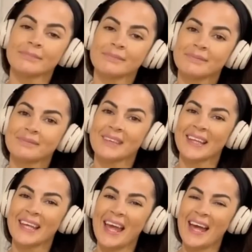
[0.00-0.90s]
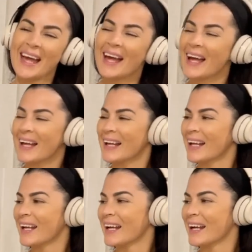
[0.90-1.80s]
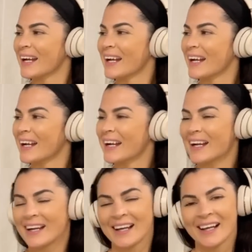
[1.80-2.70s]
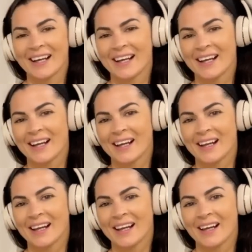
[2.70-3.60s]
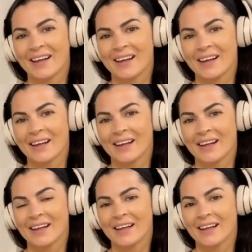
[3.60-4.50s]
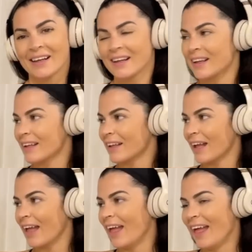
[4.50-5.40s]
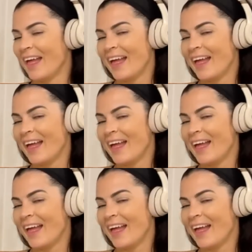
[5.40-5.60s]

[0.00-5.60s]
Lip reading: This person isn't speaking.